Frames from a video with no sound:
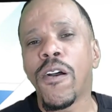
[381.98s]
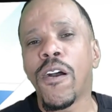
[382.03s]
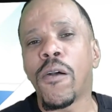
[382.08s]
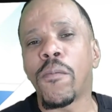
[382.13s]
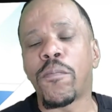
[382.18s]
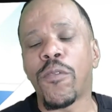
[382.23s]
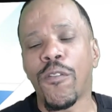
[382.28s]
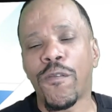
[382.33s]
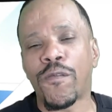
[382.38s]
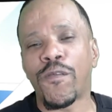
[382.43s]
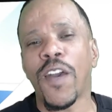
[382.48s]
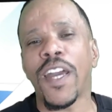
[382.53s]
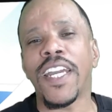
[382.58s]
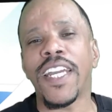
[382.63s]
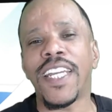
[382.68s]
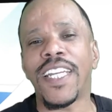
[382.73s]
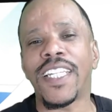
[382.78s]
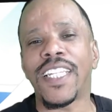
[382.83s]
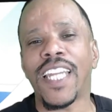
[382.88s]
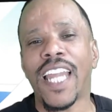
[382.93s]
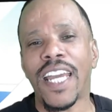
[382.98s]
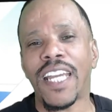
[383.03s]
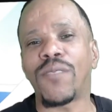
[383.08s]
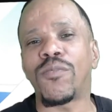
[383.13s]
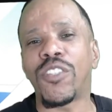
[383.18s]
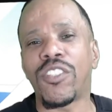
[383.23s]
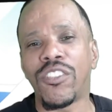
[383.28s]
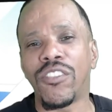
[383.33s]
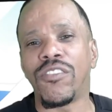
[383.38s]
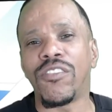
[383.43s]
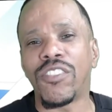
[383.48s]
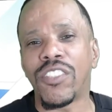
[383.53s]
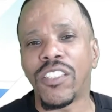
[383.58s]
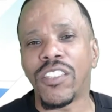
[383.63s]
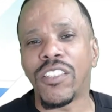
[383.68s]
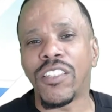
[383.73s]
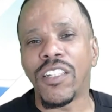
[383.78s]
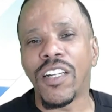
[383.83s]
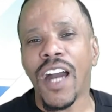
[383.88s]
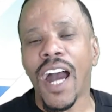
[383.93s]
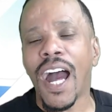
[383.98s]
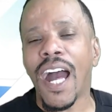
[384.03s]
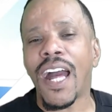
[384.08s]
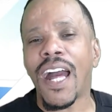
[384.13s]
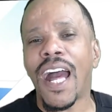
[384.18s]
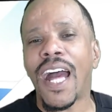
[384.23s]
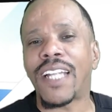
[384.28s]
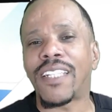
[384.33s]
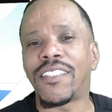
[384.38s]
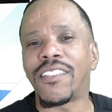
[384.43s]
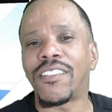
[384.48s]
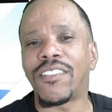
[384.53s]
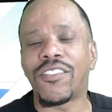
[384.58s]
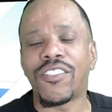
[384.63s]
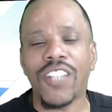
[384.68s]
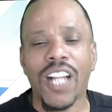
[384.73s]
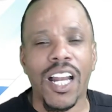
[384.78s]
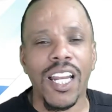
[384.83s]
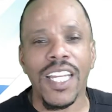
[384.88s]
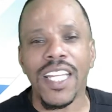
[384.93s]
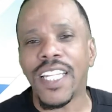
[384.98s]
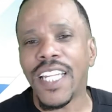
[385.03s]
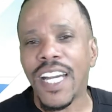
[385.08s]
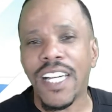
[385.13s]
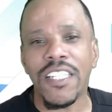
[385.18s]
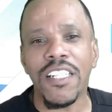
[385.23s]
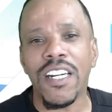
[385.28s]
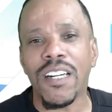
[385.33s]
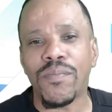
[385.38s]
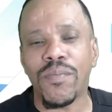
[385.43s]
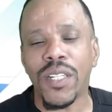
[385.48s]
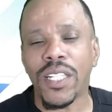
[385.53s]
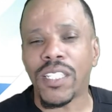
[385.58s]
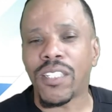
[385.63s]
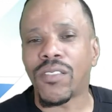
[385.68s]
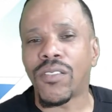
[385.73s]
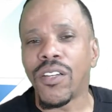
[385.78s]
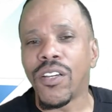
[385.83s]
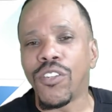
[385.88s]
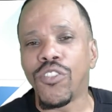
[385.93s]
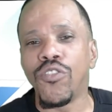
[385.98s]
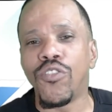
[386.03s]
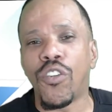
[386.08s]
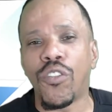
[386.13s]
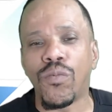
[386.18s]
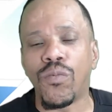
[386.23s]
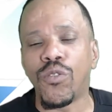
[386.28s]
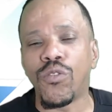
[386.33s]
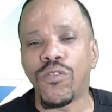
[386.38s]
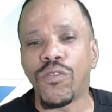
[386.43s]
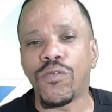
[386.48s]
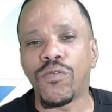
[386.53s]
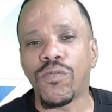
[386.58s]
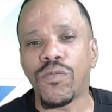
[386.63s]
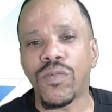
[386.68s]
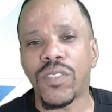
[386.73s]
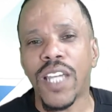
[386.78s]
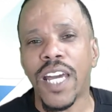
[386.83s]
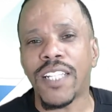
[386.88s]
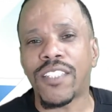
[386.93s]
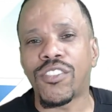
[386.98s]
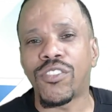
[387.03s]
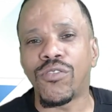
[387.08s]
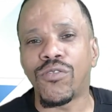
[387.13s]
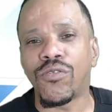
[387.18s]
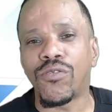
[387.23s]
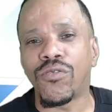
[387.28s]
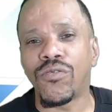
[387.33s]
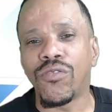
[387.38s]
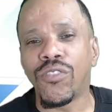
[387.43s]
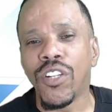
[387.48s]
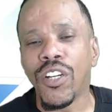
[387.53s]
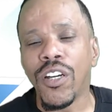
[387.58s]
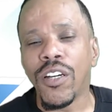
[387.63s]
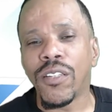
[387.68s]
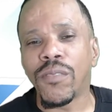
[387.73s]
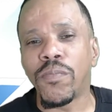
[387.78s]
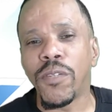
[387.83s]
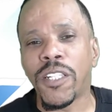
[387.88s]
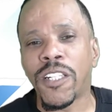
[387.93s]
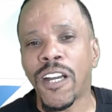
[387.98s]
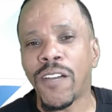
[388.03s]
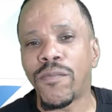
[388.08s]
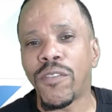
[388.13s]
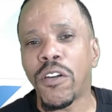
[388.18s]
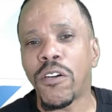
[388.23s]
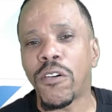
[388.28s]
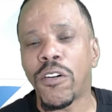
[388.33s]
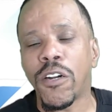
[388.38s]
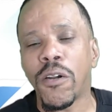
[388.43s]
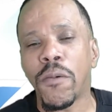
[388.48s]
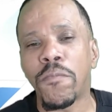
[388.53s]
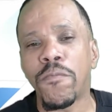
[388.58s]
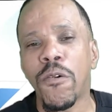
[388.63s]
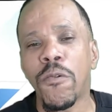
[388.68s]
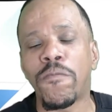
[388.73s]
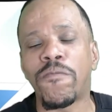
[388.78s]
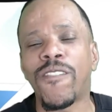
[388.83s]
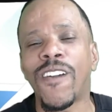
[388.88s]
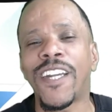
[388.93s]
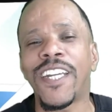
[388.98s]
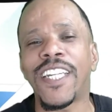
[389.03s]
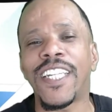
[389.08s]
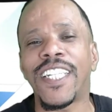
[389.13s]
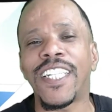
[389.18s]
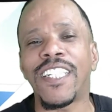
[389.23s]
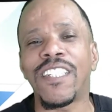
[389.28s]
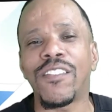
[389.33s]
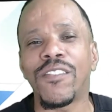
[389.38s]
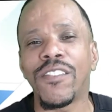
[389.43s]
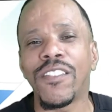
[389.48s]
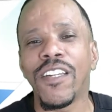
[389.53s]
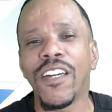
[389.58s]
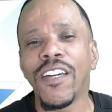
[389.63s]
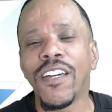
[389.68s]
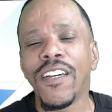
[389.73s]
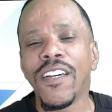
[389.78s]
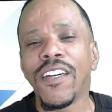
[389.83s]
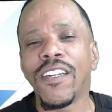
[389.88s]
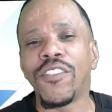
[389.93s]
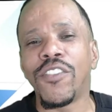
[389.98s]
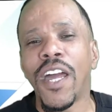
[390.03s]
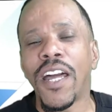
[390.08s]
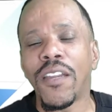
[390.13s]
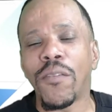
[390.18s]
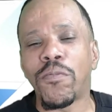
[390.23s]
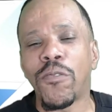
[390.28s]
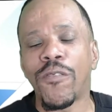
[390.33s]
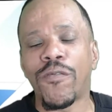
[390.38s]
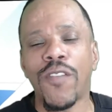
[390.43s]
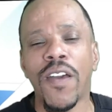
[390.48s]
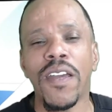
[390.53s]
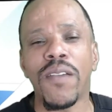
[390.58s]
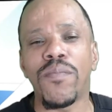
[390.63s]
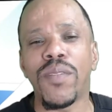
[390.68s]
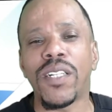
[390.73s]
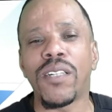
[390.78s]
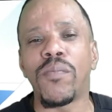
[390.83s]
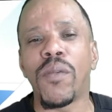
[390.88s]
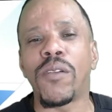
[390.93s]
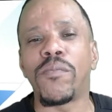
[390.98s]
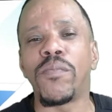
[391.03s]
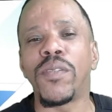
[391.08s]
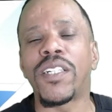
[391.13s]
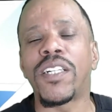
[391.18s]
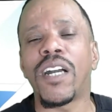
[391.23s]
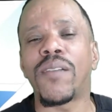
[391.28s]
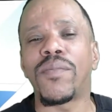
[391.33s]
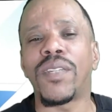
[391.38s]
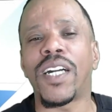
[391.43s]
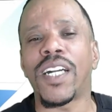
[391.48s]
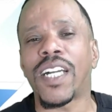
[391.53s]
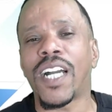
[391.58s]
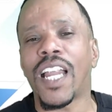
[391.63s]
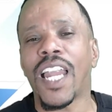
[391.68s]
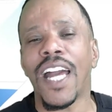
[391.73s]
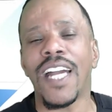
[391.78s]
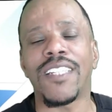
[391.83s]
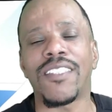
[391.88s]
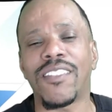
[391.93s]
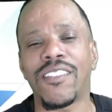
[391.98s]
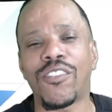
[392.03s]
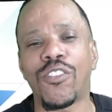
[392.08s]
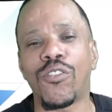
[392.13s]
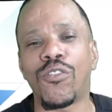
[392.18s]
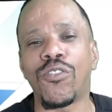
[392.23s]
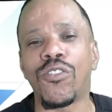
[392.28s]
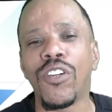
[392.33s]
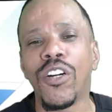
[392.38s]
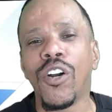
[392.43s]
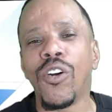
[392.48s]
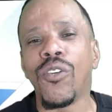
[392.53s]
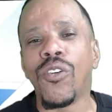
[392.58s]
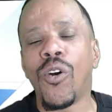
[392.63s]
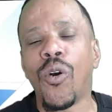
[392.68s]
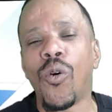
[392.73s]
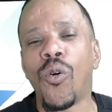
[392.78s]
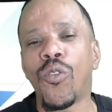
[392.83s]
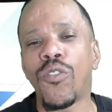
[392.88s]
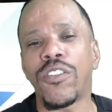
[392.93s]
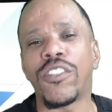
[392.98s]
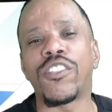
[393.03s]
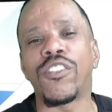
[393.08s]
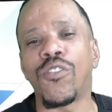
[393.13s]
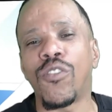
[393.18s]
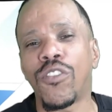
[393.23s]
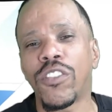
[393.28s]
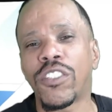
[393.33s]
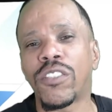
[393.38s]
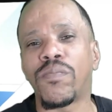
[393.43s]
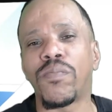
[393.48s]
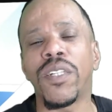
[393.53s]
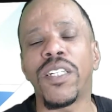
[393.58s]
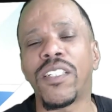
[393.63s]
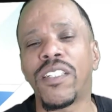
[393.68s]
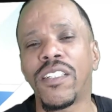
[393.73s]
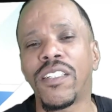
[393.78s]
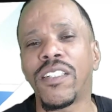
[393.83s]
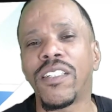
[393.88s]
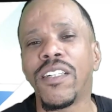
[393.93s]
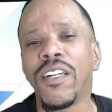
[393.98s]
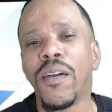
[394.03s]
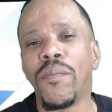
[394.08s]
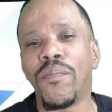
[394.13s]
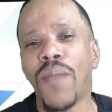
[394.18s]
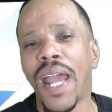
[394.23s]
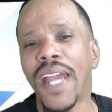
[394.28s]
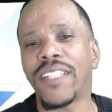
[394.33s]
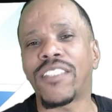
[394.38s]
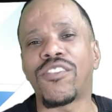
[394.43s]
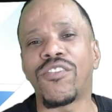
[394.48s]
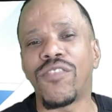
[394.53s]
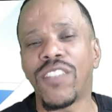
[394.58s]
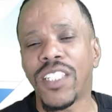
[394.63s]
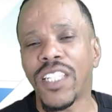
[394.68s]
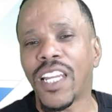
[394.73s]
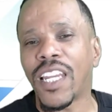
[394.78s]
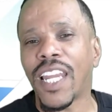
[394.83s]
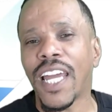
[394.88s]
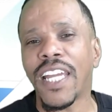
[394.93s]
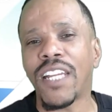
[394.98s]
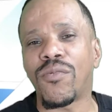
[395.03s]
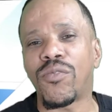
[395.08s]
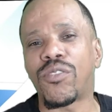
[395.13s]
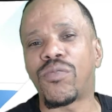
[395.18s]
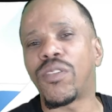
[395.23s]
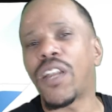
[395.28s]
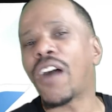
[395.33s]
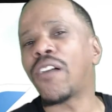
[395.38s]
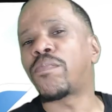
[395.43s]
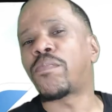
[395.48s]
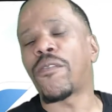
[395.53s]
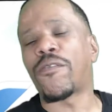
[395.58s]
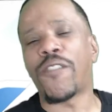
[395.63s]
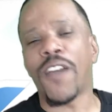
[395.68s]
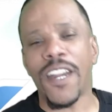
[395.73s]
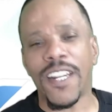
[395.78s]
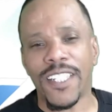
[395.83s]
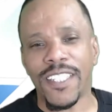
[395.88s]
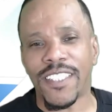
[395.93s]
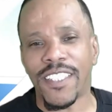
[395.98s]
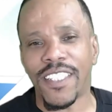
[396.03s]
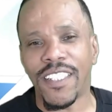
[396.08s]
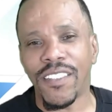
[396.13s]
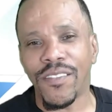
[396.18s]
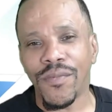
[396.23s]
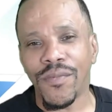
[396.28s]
profane language user, I have to clean that up and, you know, move that to becoming a profane, not a profane, but becoming a classical orator or speaker, mastering the language without profanity,